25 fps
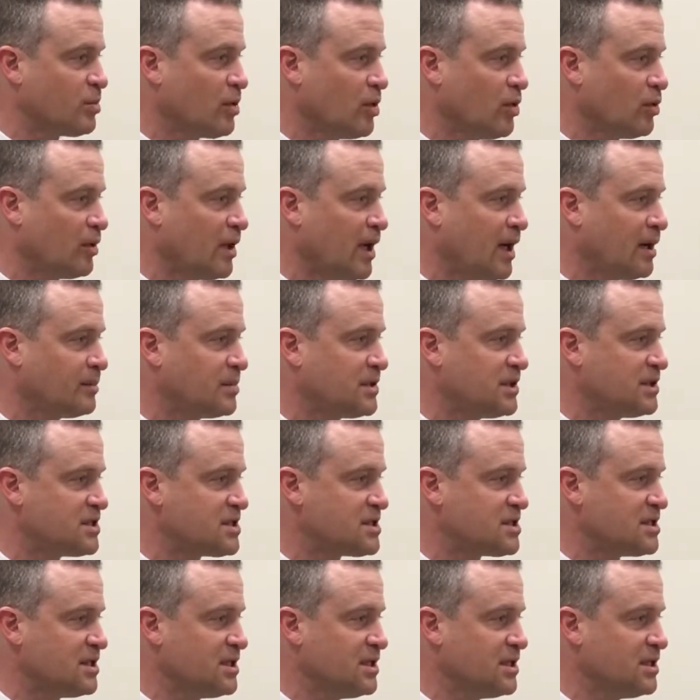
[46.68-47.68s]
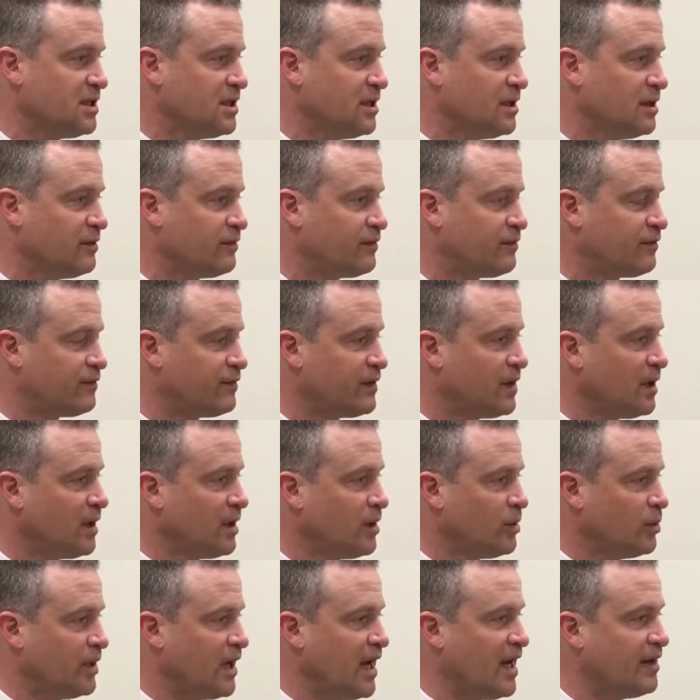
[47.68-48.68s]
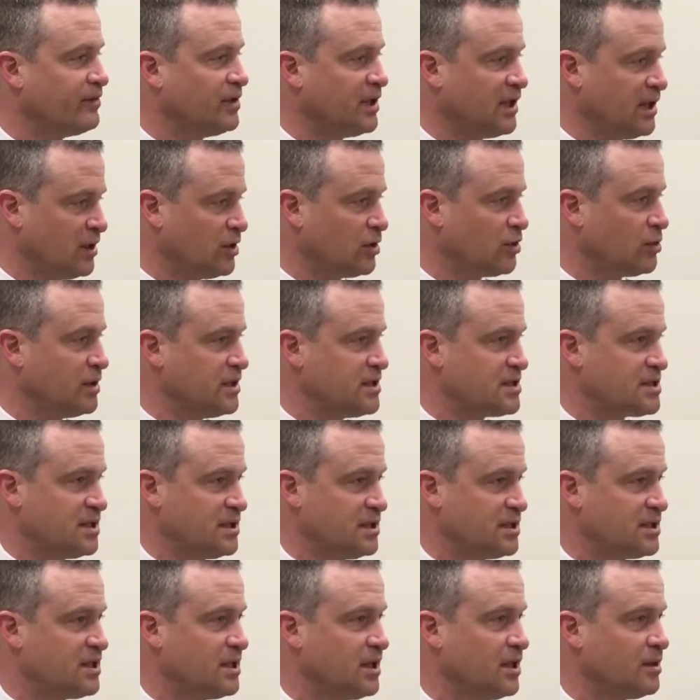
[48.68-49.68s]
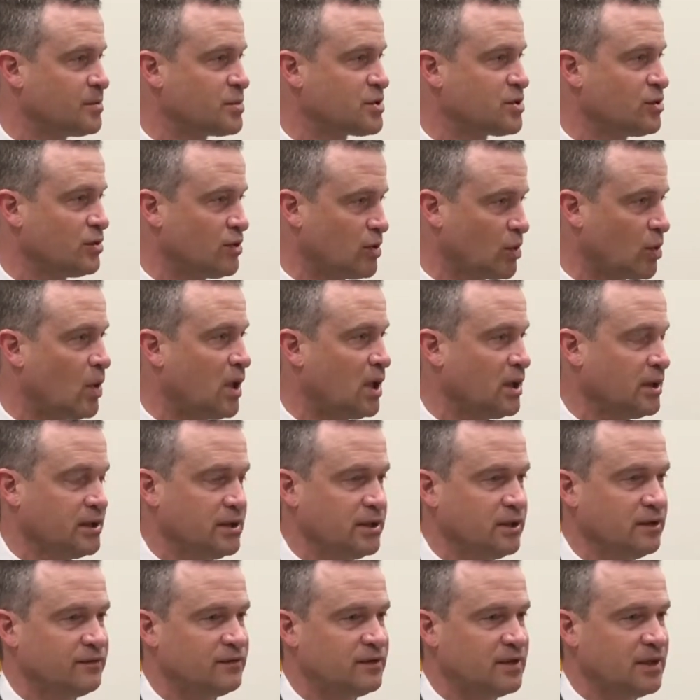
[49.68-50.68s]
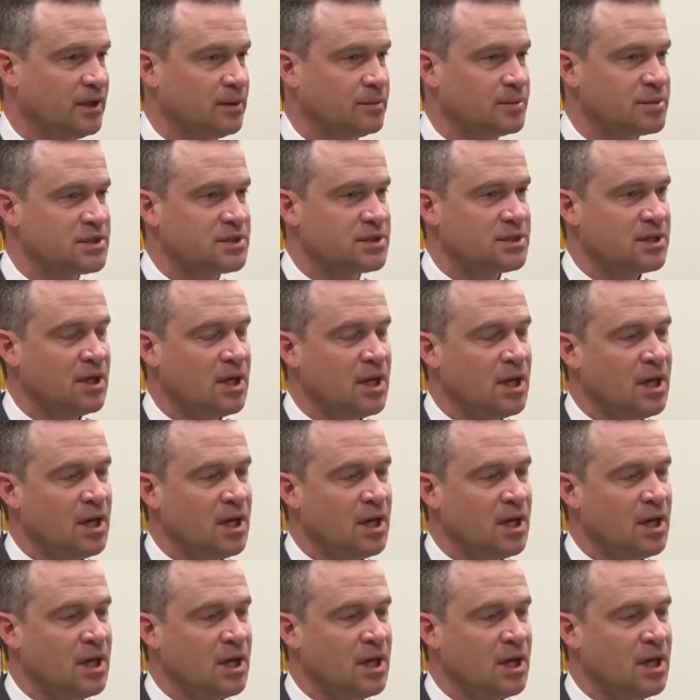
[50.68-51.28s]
program to see if we have an increase in tips or the quality of tips.